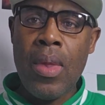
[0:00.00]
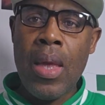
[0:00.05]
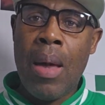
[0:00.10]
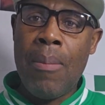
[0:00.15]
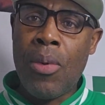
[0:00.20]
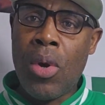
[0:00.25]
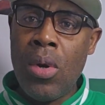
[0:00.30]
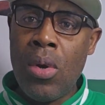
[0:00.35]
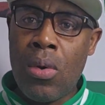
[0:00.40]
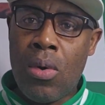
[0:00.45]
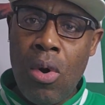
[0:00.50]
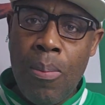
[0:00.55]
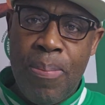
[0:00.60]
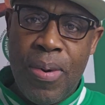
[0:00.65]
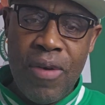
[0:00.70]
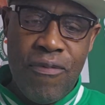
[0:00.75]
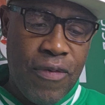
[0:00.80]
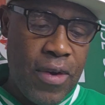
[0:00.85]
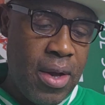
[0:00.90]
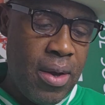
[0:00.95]
I'm going to go
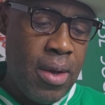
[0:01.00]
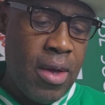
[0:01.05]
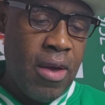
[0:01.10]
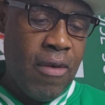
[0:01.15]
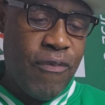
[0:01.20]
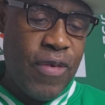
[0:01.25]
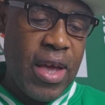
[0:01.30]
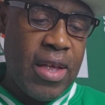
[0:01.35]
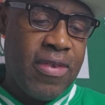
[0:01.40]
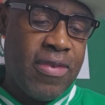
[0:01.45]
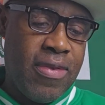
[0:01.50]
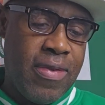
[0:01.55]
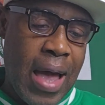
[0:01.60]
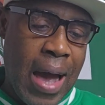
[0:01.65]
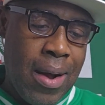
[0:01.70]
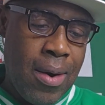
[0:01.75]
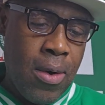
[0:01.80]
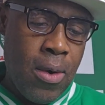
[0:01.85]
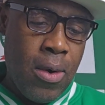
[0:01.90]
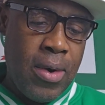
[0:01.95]
briefly. First,
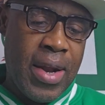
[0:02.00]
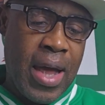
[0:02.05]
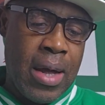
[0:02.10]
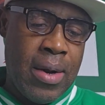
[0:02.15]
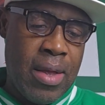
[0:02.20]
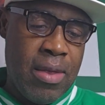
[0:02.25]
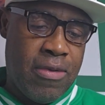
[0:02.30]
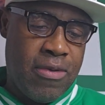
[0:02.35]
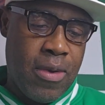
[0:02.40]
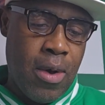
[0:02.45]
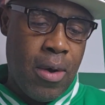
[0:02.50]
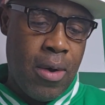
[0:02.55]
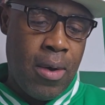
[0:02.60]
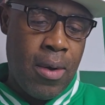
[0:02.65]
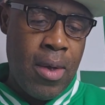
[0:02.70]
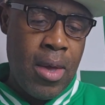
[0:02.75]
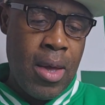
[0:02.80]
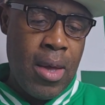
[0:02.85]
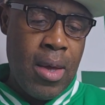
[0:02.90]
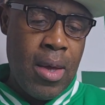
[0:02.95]
download and
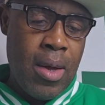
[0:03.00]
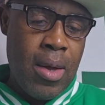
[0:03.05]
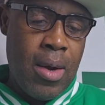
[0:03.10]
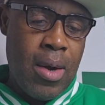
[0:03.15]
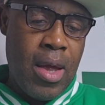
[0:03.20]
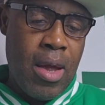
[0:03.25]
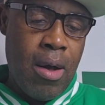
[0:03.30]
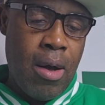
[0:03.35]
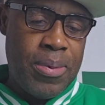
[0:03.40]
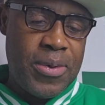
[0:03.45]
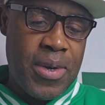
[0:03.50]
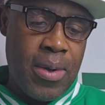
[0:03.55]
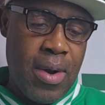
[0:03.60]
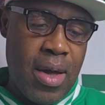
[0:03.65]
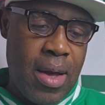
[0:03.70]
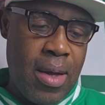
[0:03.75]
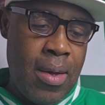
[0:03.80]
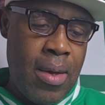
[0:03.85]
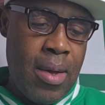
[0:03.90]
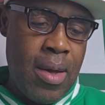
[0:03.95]
install the
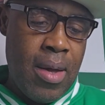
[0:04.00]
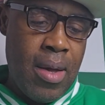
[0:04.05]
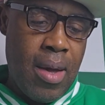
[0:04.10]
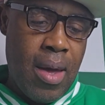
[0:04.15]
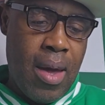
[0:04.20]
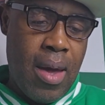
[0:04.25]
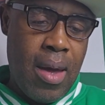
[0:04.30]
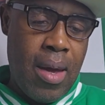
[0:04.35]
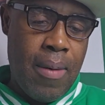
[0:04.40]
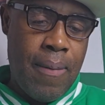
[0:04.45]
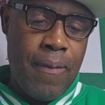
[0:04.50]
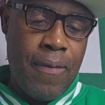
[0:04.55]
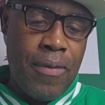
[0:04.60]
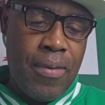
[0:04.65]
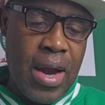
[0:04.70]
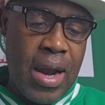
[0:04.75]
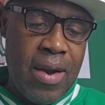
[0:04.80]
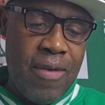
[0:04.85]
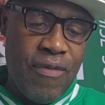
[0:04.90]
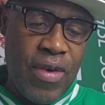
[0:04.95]
optional
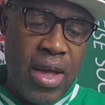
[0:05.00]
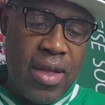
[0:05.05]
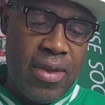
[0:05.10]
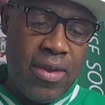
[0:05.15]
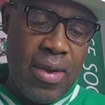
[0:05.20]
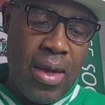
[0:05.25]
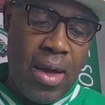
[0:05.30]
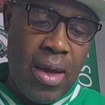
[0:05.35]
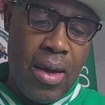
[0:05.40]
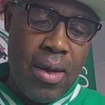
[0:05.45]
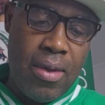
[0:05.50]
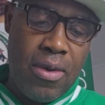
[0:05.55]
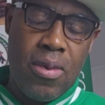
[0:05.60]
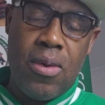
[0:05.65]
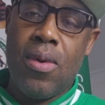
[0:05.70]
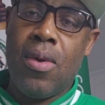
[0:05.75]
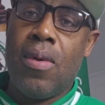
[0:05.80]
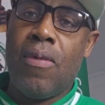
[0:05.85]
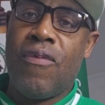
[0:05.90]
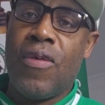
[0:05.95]
relevant
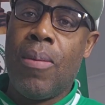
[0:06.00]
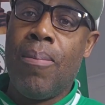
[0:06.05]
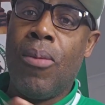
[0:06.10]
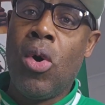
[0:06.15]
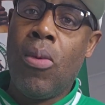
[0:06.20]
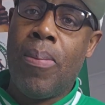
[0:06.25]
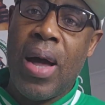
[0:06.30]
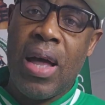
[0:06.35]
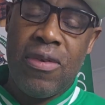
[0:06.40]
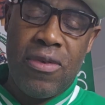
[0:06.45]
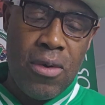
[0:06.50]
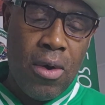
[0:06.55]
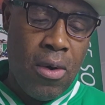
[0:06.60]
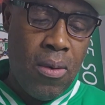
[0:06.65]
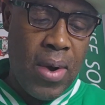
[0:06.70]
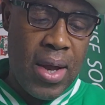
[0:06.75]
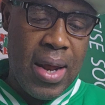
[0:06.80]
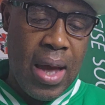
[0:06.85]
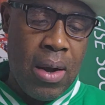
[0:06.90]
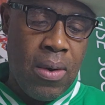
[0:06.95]
to you from mobile
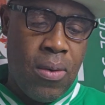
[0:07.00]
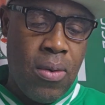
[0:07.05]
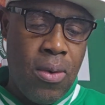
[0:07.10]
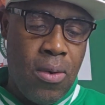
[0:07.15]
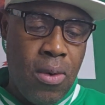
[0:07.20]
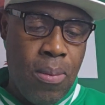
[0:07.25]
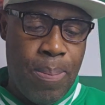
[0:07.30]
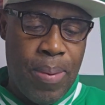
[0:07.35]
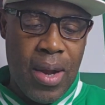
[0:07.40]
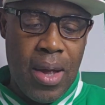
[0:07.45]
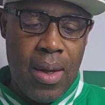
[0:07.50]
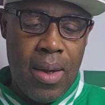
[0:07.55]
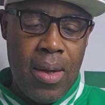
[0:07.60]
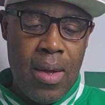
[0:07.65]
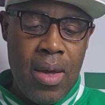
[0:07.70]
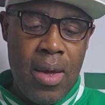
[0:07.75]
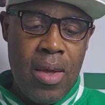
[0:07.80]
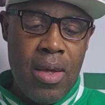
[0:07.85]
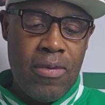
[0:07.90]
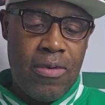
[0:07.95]
store, whether Google
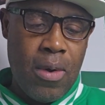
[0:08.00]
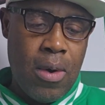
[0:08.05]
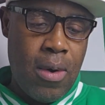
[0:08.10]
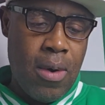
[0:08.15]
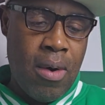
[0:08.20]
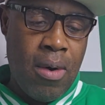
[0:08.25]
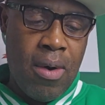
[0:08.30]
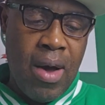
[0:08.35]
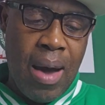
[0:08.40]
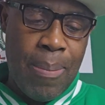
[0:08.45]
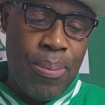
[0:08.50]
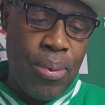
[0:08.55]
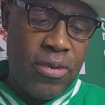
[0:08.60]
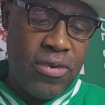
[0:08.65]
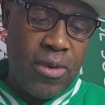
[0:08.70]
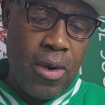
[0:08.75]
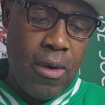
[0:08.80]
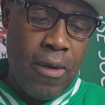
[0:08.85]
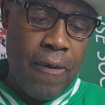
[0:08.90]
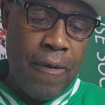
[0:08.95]
Play Store or Apple
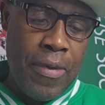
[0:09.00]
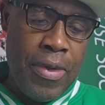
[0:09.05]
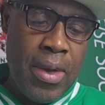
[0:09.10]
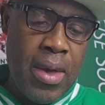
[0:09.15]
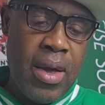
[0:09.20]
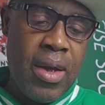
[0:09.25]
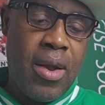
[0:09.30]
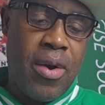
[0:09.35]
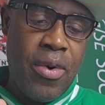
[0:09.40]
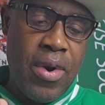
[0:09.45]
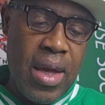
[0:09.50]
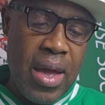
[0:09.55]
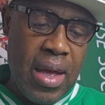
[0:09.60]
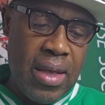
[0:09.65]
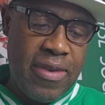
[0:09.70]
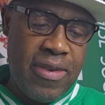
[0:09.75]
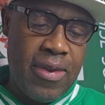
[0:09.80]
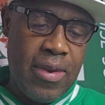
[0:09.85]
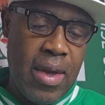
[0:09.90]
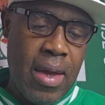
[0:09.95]
Store.
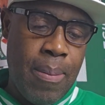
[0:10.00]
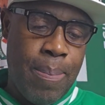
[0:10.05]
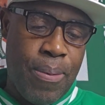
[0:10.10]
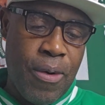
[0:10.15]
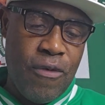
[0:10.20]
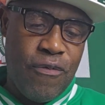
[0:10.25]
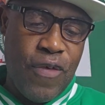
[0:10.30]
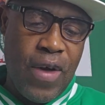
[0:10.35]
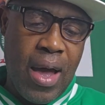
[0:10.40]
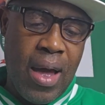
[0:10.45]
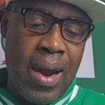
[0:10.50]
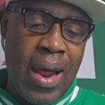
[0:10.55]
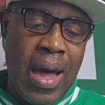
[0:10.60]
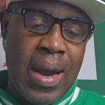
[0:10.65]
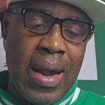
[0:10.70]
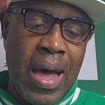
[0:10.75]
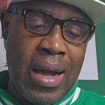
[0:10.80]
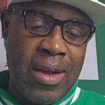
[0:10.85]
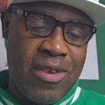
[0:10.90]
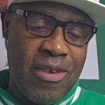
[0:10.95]
Create a profile
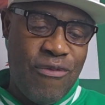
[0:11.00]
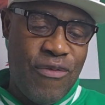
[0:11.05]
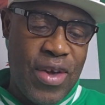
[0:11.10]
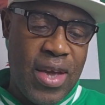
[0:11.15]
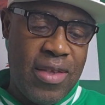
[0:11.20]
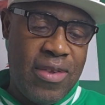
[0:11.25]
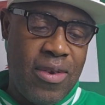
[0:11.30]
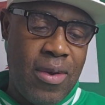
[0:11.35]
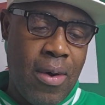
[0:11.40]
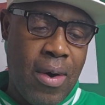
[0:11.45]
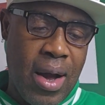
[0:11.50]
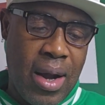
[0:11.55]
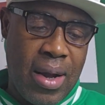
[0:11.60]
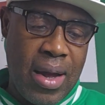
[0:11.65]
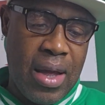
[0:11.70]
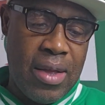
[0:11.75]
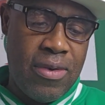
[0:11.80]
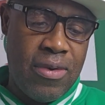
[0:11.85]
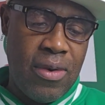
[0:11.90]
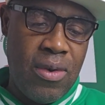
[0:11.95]
and activate your
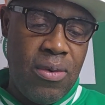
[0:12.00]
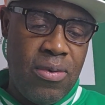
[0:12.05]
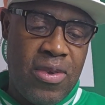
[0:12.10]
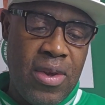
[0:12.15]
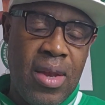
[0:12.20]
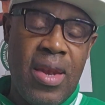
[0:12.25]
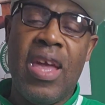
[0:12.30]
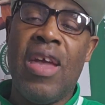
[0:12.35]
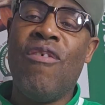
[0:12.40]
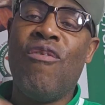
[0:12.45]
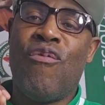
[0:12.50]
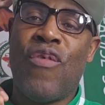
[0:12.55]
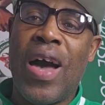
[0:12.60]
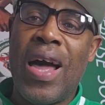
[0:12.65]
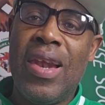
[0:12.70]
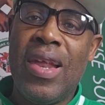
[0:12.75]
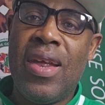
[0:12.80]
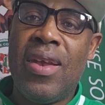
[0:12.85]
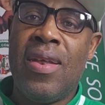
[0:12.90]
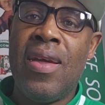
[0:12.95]
account using a
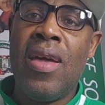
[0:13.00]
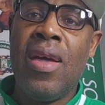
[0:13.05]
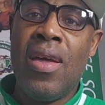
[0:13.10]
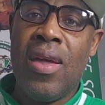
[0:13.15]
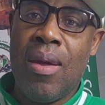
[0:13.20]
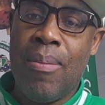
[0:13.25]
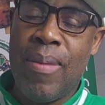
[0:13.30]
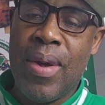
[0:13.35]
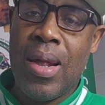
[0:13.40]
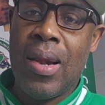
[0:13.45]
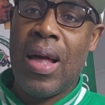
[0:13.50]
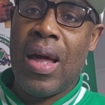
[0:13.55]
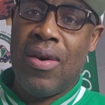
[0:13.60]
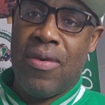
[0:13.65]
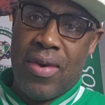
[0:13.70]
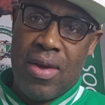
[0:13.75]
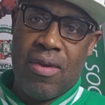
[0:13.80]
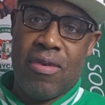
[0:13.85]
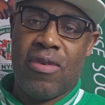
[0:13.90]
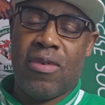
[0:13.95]
valid email
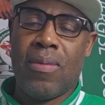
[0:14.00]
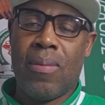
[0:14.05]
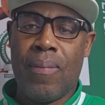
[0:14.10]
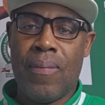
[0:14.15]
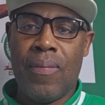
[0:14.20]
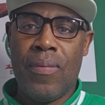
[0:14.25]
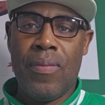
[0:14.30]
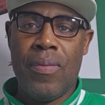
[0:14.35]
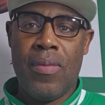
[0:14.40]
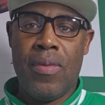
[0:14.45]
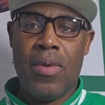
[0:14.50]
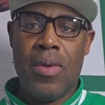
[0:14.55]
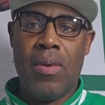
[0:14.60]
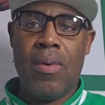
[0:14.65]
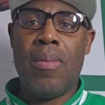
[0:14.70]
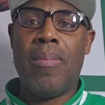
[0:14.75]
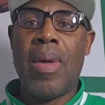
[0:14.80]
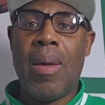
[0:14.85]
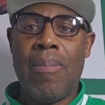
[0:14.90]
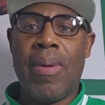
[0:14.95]
address.
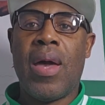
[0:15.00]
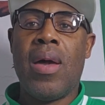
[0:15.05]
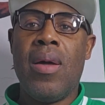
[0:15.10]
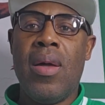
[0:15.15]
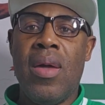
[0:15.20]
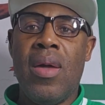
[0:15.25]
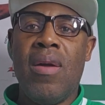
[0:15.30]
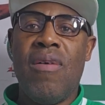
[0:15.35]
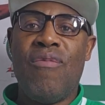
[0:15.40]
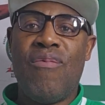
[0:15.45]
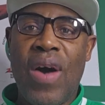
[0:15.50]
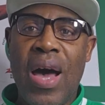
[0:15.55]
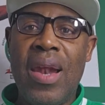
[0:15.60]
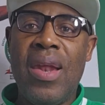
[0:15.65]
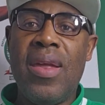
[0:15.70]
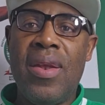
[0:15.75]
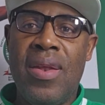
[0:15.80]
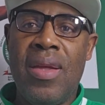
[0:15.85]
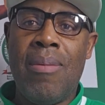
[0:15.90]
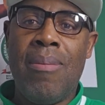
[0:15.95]
Remember,
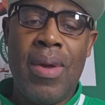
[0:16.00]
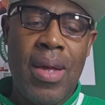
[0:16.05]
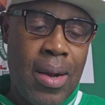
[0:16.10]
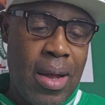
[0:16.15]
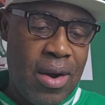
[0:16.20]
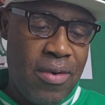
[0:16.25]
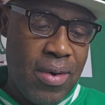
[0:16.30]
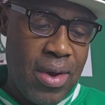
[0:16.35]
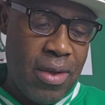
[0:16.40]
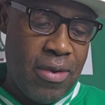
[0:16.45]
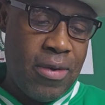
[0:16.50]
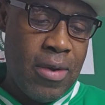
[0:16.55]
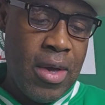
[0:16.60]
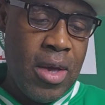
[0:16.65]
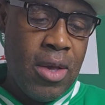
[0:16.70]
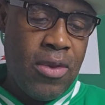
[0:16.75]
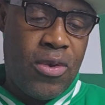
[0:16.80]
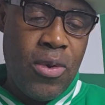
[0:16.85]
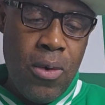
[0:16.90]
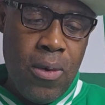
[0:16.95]
valid email address.
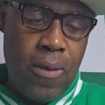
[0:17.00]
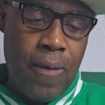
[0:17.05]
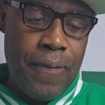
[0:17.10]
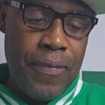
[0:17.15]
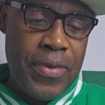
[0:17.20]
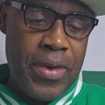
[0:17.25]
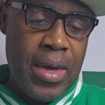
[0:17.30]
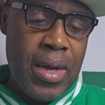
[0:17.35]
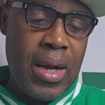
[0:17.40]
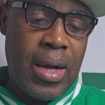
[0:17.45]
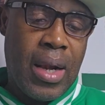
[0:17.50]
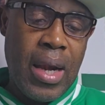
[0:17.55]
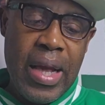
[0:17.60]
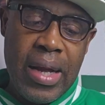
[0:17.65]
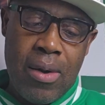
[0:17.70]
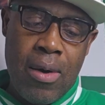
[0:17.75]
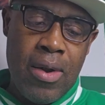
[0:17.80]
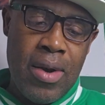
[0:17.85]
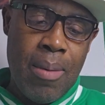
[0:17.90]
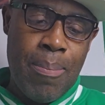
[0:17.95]
2,
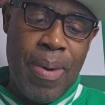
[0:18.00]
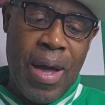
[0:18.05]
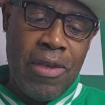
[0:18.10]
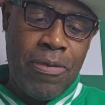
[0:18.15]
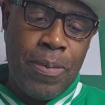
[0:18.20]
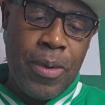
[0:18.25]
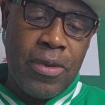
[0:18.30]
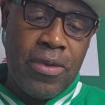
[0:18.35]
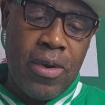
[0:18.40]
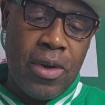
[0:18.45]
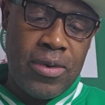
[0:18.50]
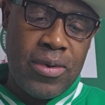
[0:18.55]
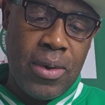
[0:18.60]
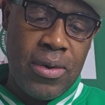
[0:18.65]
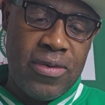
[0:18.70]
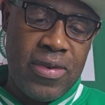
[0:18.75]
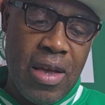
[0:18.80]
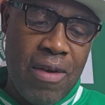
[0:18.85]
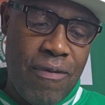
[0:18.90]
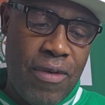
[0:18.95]
click on the passport
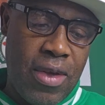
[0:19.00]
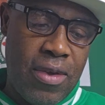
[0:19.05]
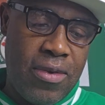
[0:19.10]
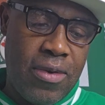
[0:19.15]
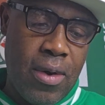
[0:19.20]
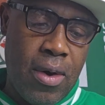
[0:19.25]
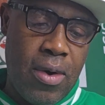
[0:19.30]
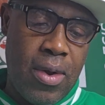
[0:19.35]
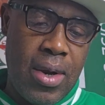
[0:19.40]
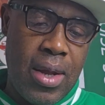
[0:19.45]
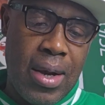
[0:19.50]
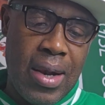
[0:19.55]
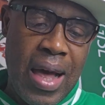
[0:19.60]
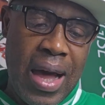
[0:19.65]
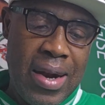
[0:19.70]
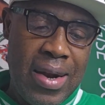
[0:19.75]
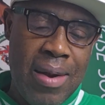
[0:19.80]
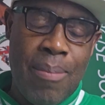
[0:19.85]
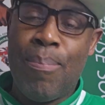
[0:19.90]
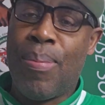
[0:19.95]
option service on the
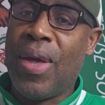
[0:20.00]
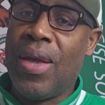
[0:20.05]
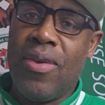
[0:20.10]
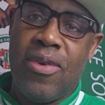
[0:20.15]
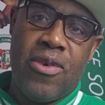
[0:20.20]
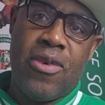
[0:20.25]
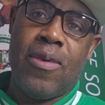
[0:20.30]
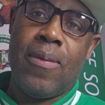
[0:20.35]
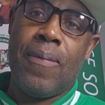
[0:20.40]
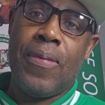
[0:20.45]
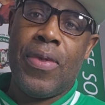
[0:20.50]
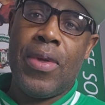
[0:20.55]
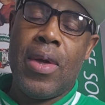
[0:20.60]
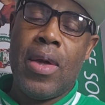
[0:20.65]
landing page.